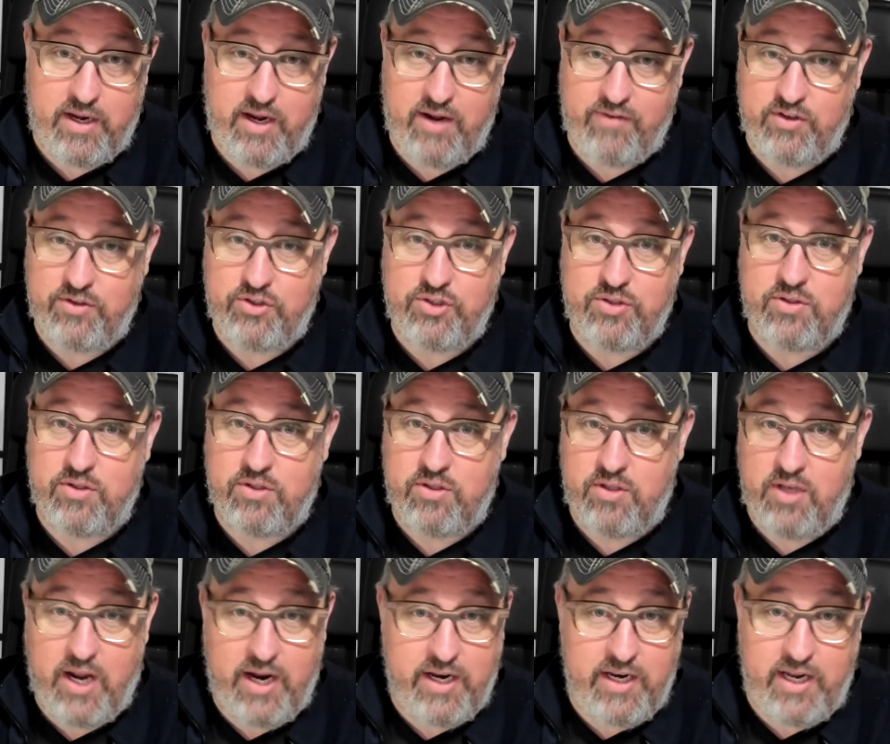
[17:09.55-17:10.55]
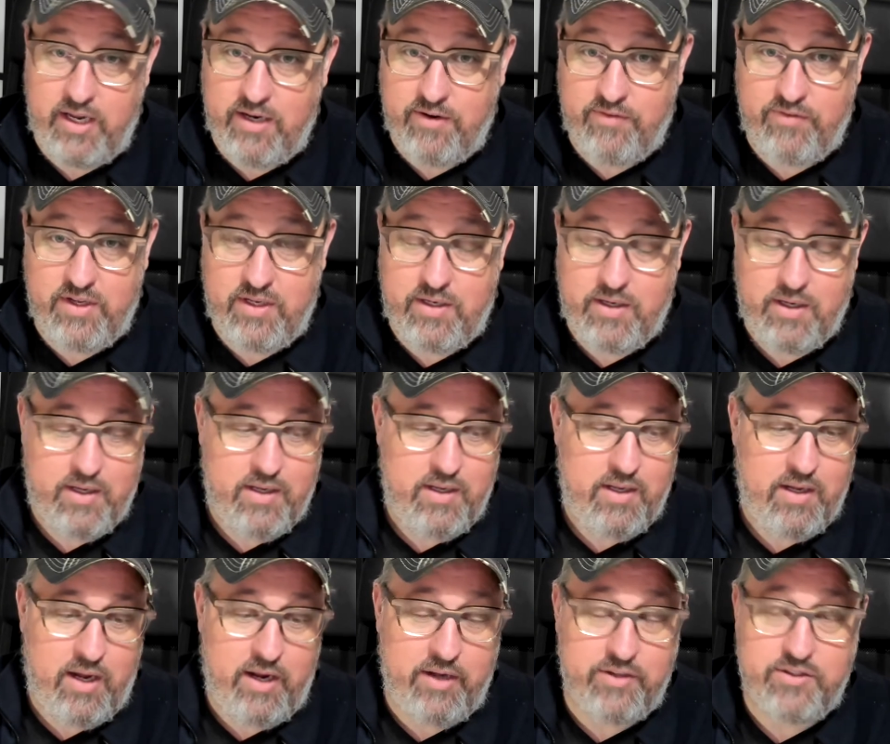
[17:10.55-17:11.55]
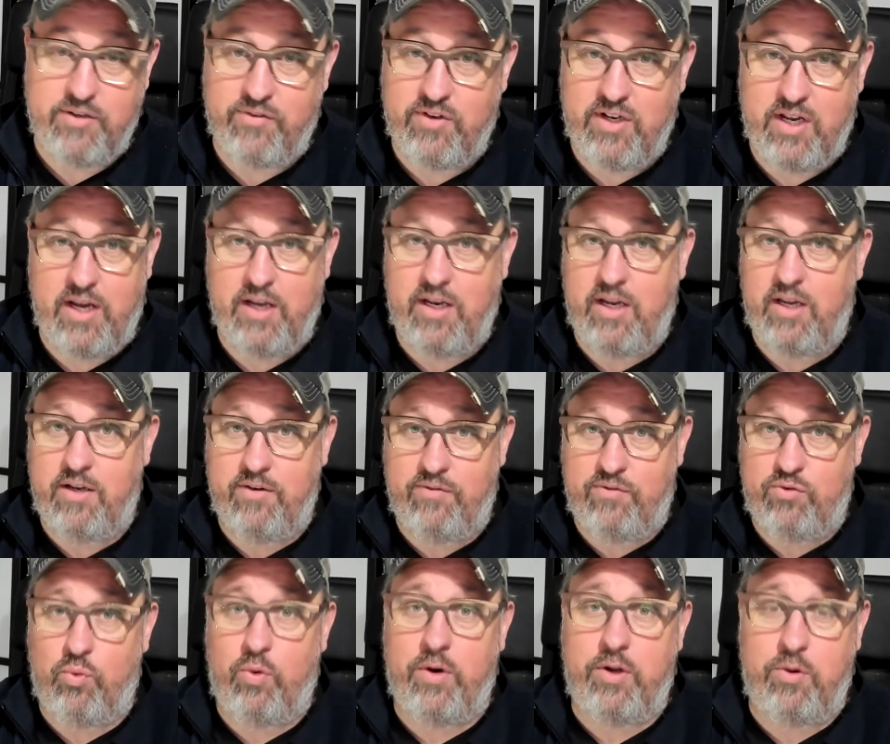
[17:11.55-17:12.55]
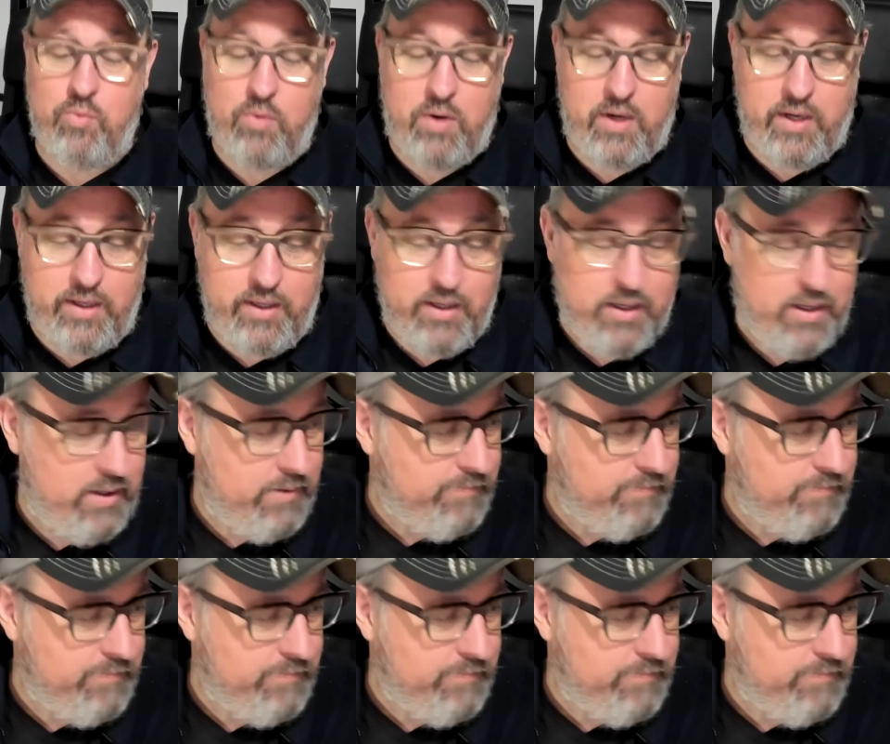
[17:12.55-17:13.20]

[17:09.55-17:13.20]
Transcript: I have a 9.8 of it. I also have a 9.8 of 21.